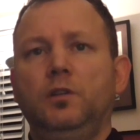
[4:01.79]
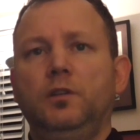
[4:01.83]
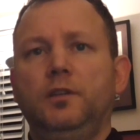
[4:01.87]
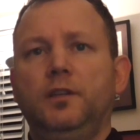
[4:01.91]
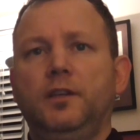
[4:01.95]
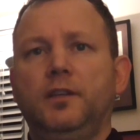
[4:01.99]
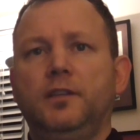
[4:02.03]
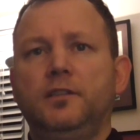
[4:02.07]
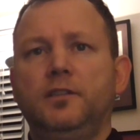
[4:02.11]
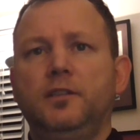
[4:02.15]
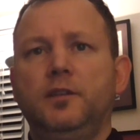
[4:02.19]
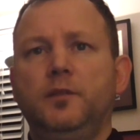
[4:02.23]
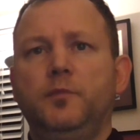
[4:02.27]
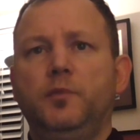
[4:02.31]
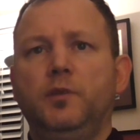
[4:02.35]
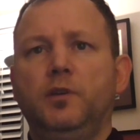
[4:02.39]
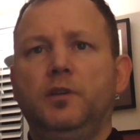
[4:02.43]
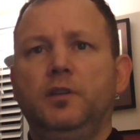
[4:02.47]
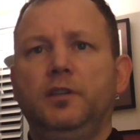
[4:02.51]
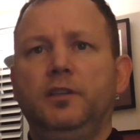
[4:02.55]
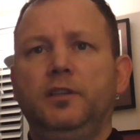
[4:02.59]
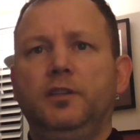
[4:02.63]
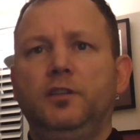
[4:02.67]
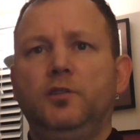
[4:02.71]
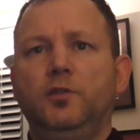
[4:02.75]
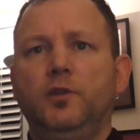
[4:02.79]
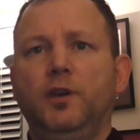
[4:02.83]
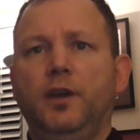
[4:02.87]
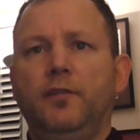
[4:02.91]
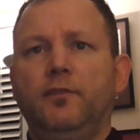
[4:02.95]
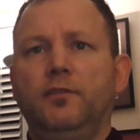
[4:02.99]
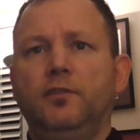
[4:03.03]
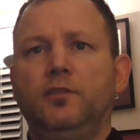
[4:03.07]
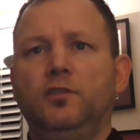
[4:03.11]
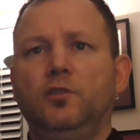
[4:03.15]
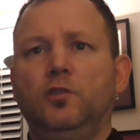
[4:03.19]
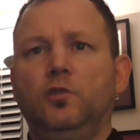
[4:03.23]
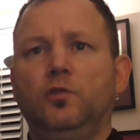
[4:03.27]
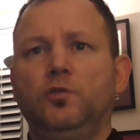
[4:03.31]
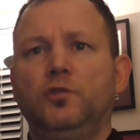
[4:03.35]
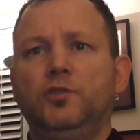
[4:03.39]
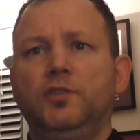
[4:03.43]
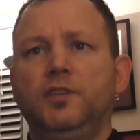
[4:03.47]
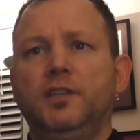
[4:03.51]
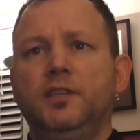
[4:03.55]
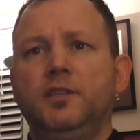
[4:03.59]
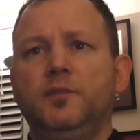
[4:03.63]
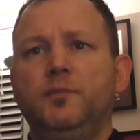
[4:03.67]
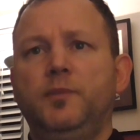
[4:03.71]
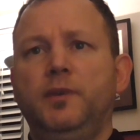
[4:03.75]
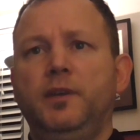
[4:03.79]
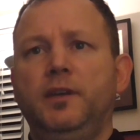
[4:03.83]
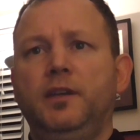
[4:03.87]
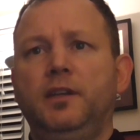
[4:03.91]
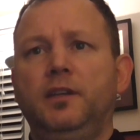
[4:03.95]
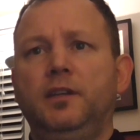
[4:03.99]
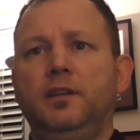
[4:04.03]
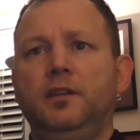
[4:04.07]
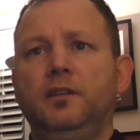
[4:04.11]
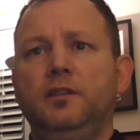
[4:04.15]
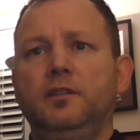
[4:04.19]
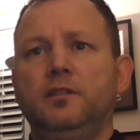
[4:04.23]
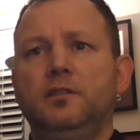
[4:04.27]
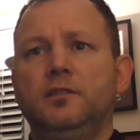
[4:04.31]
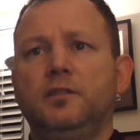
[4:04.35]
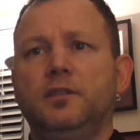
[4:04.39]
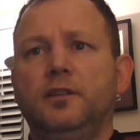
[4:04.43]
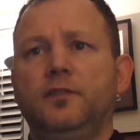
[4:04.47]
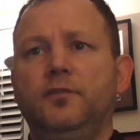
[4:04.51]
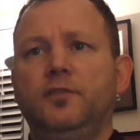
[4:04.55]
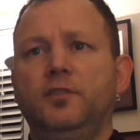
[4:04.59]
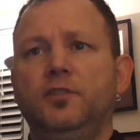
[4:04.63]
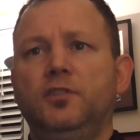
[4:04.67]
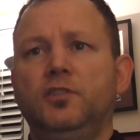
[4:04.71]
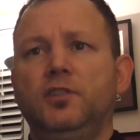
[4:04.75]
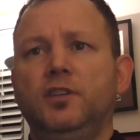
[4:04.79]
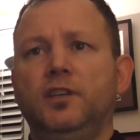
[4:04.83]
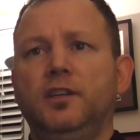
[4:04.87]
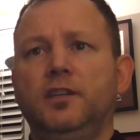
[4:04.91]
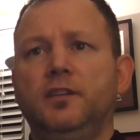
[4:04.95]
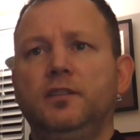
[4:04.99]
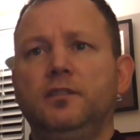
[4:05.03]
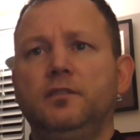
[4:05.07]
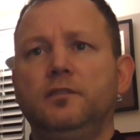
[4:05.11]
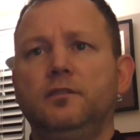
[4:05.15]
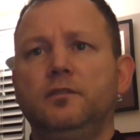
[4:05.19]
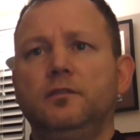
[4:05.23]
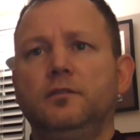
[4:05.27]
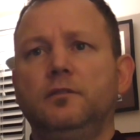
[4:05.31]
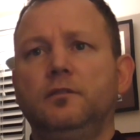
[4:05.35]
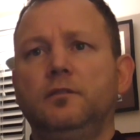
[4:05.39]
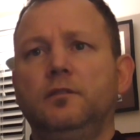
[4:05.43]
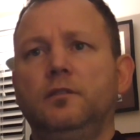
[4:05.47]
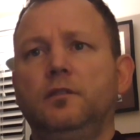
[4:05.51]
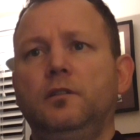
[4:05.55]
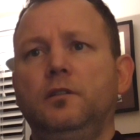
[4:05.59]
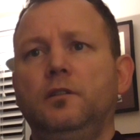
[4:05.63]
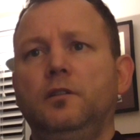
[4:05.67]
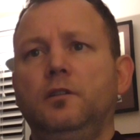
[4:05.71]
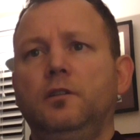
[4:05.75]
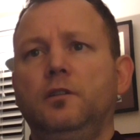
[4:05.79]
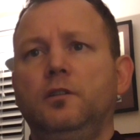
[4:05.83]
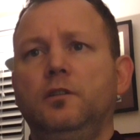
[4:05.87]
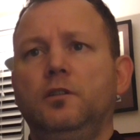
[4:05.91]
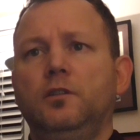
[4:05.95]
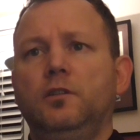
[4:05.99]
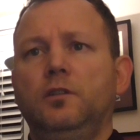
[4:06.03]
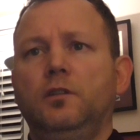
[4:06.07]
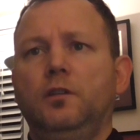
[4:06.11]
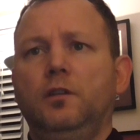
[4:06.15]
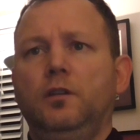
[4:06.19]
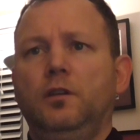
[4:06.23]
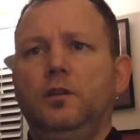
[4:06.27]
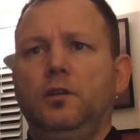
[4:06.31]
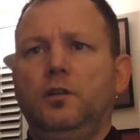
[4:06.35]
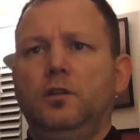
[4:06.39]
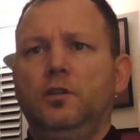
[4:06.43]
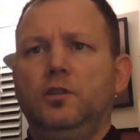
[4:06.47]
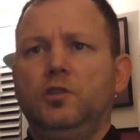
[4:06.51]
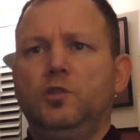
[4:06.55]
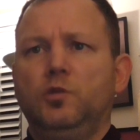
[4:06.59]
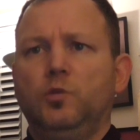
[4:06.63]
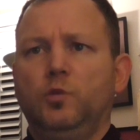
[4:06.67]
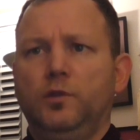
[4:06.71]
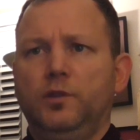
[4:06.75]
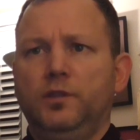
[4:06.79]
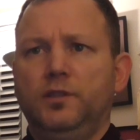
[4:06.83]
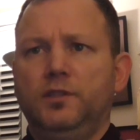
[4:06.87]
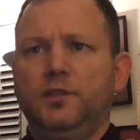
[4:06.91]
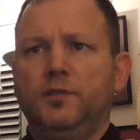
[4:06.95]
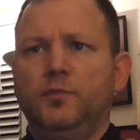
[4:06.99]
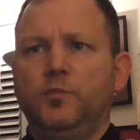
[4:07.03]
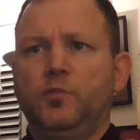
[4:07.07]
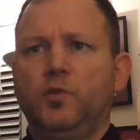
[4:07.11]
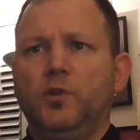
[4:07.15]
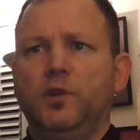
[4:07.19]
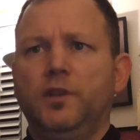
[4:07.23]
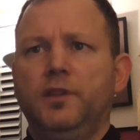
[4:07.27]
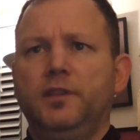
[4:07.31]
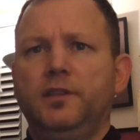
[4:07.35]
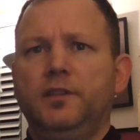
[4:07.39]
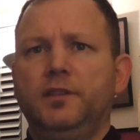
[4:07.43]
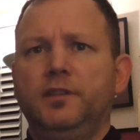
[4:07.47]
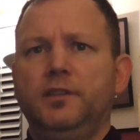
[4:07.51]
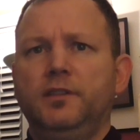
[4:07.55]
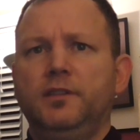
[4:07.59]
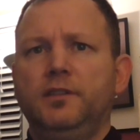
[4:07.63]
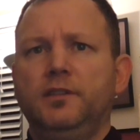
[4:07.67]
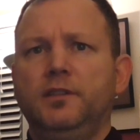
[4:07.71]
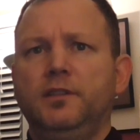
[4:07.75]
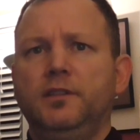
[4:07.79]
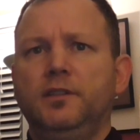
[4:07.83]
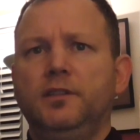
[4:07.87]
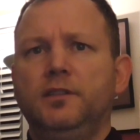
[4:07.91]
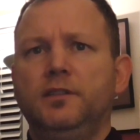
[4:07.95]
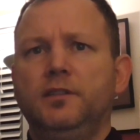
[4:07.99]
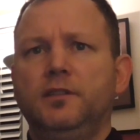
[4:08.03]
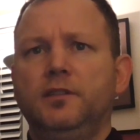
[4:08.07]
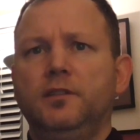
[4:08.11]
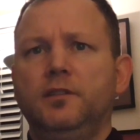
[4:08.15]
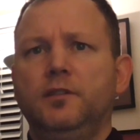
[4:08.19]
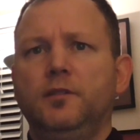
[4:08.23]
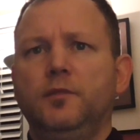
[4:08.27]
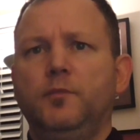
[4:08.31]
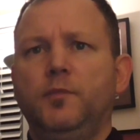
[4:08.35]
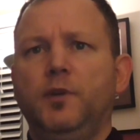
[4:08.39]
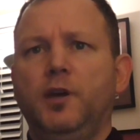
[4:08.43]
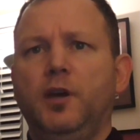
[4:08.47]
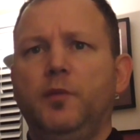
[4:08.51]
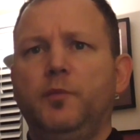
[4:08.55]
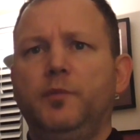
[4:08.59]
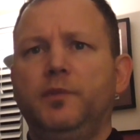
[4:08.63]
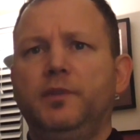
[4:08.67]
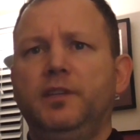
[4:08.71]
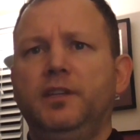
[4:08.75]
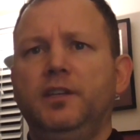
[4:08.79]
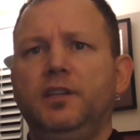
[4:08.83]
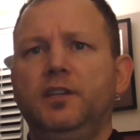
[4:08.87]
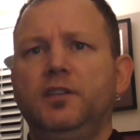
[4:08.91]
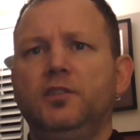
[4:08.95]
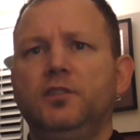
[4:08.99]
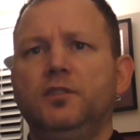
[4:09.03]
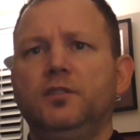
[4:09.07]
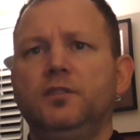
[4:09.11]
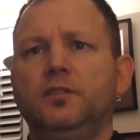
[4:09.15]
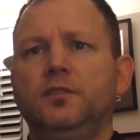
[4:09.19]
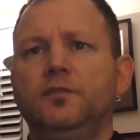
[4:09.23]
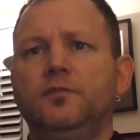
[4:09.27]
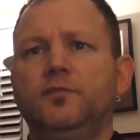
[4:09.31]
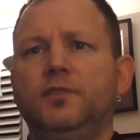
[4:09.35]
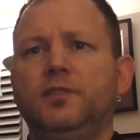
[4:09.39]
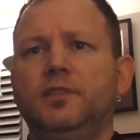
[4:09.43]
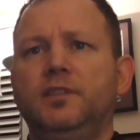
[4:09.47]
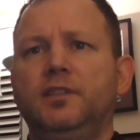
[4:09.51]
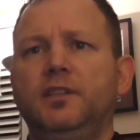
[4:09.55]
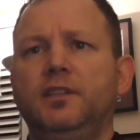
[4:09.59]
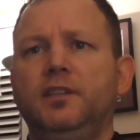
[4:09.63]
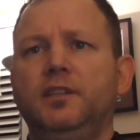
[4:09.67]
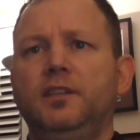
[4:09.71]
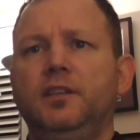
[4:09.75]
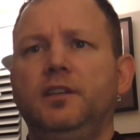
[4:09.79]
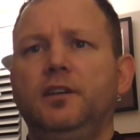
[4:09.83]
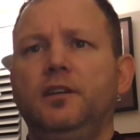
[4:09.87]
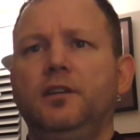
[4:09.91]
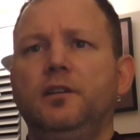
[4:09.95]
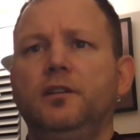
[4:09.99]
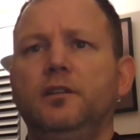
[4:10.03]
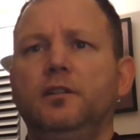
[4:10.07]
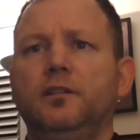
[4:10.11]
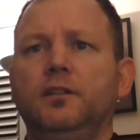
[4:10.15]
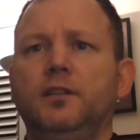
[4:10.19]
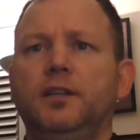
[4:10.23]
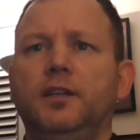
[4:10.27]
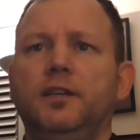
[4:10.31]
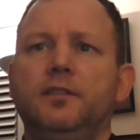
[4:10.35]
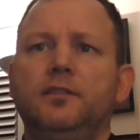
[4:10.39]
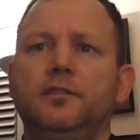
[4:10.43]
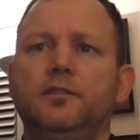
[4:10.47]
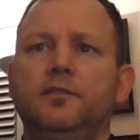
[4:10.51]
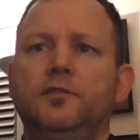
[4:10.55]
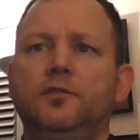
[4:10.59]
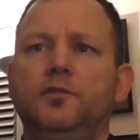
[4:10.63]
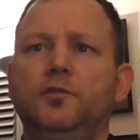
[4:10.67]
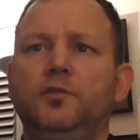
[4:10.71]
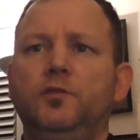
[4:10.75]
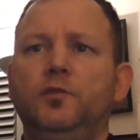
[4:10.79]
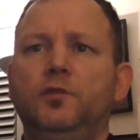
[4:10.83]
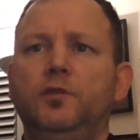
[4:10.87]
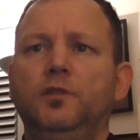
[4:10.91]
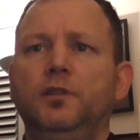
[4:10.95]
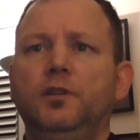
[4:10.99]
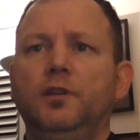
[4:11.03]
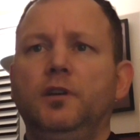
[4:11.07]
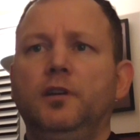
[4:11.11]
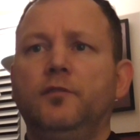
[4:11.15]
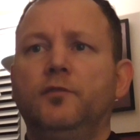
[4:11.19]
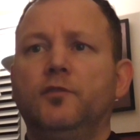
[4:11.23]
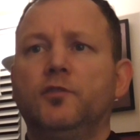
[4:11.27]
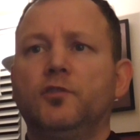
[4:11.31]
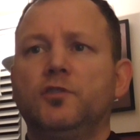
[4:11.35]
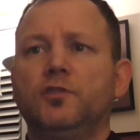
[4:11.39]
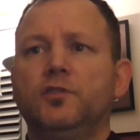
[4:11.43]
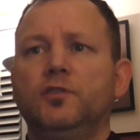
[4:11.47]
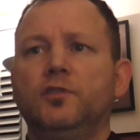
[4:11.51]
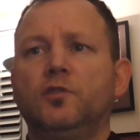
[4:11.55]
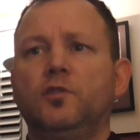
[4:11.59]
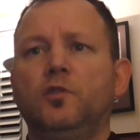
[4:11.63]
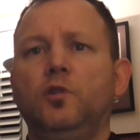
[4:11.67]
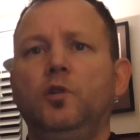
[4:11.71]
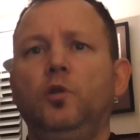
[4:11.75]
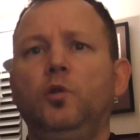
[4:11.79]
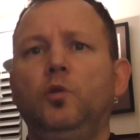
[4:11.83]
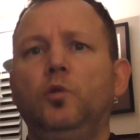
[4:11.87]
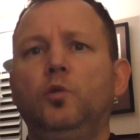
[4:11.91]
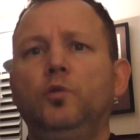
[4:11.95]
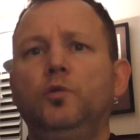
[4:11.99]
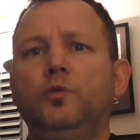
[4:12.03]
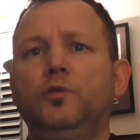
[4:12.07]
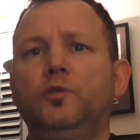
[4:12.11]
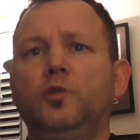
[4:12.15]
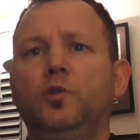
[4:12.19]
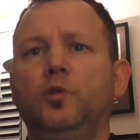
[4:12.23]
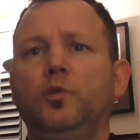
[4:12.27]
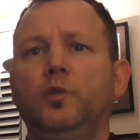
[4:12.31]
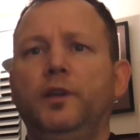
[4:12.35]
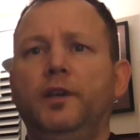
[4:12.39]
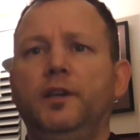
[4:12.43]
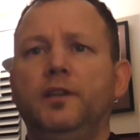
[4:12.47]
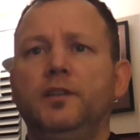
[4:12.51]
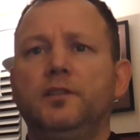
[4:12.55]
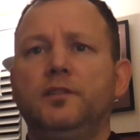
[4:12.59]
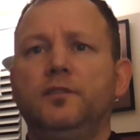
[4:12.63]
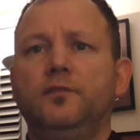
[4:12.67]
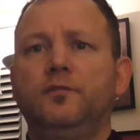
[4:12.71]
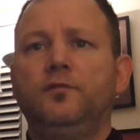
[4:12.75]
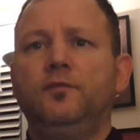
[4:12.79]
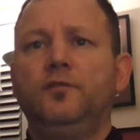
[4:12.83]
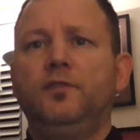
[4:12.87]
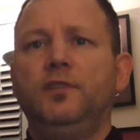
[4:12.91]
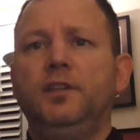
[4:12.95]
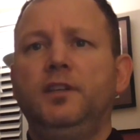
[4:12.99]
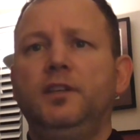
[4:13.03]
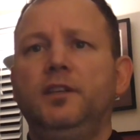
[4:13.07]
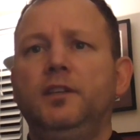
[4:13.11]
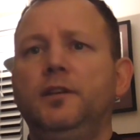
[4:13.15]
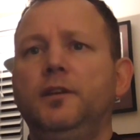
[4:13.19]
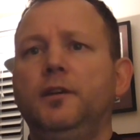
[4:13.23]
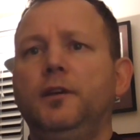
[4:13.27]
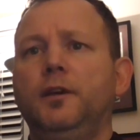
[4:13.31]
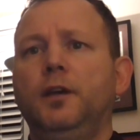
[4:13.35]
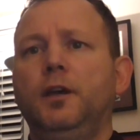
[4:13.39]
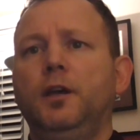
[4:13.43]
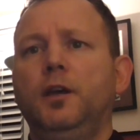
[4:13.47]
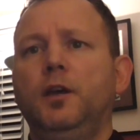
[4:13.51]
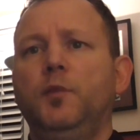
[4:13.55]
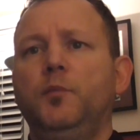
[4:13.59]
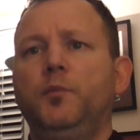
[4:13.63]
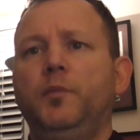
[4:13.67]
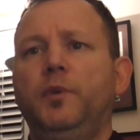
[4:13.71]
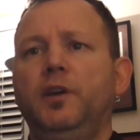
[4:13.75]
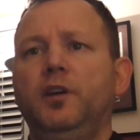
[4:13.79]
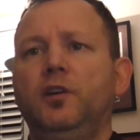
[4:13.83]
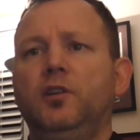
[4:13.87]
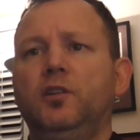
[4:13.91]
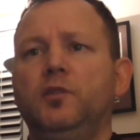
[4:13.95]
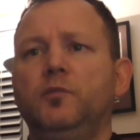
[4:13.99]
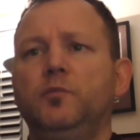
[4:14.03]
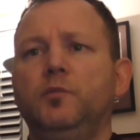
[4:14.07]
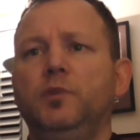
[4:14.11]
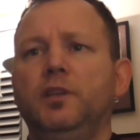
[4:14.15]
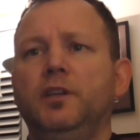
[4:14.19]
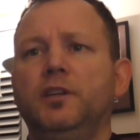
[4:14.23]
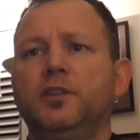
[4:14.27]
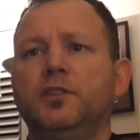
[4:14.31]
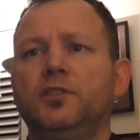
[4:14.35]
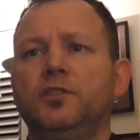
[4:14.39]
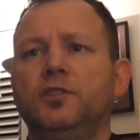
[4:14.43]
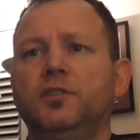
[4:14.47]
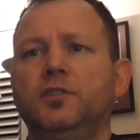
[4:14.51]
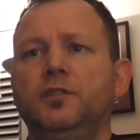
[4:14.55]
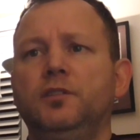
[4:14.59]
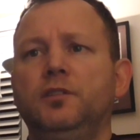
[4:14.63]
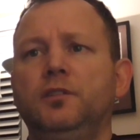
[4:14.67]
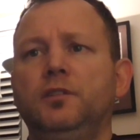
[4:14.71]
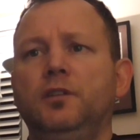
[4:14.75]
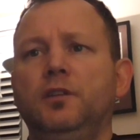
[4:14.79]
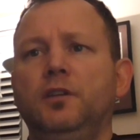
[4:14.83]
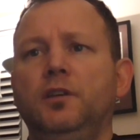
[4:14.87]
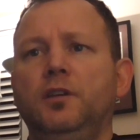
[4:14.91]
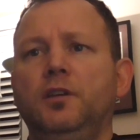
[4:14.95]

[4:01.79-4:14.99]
That's typically you have a dull chest pain, stuffy chest, shortness of breath and dizziness, palpitations, fatigue, lassitude, aversion to cold, cold hands and feet, pale complexion,